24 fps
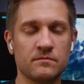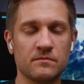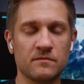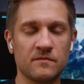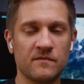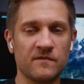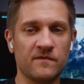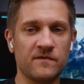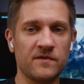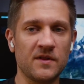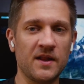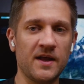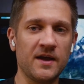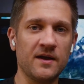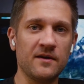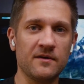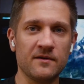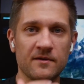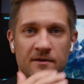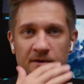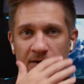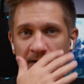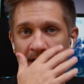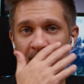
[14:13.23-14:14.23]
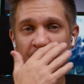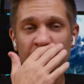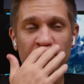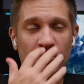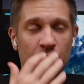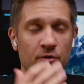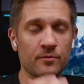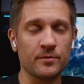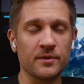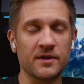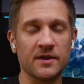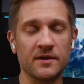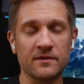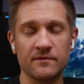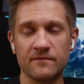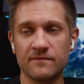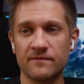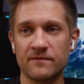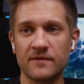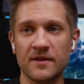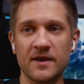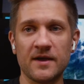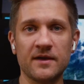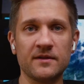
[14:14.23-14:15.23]
flat conformed and
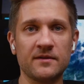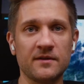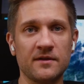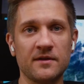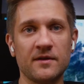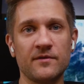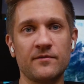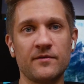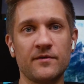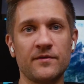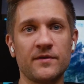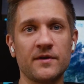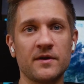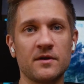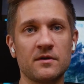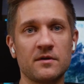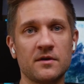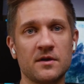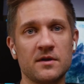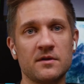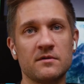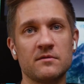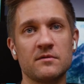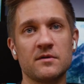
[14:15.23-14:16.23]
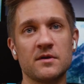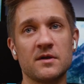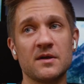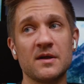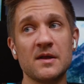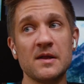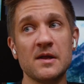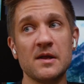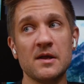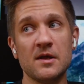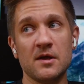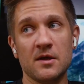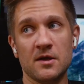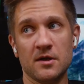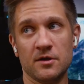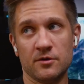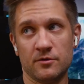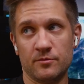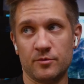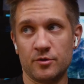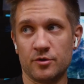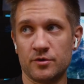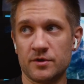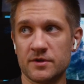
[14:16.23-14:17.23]
flat and everything. And to
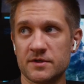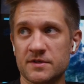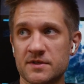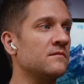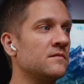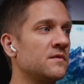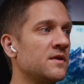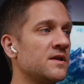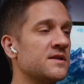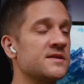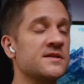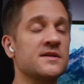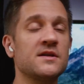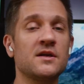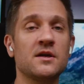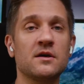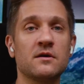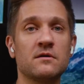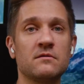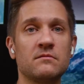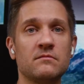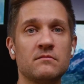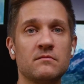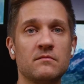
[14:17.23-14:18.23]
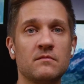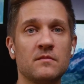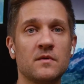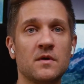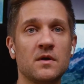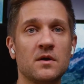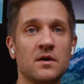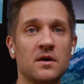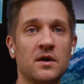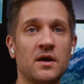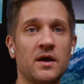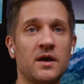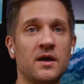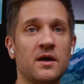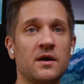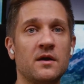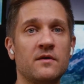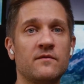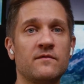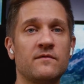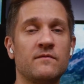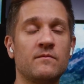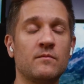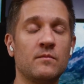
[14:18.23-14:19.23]
be honest, last year I
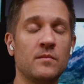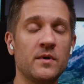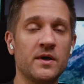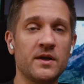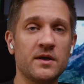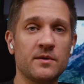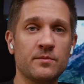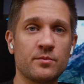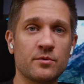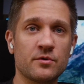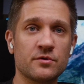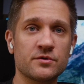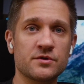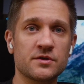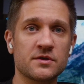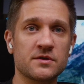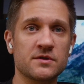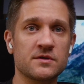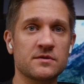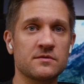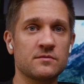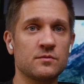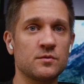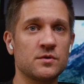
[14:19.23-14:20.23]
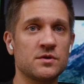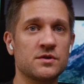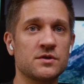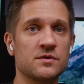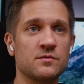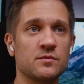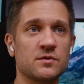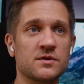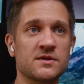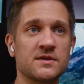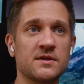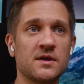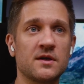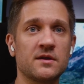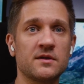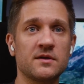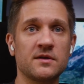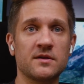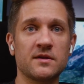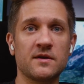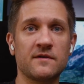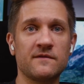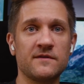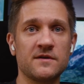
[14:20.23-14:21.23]
have many projects which was done
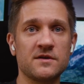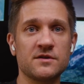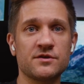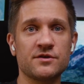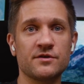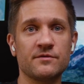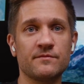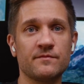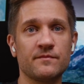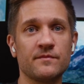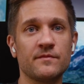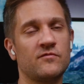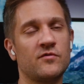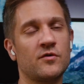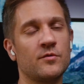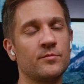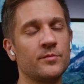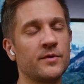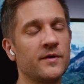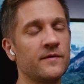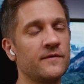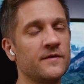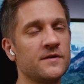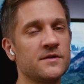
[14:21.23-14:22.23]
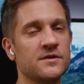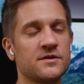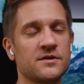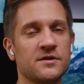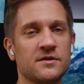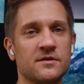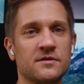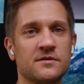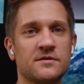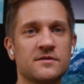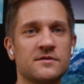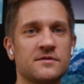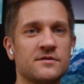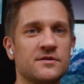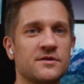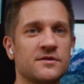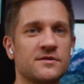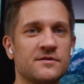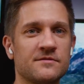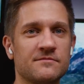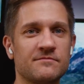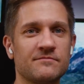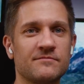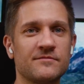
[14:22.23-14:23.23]
in DaVinci. From DaVinci,
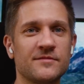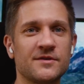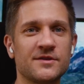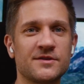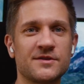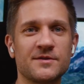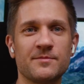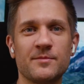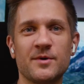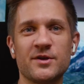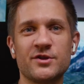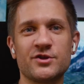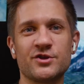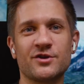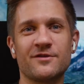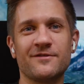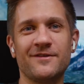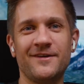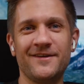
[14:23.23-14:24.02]
it's a magic.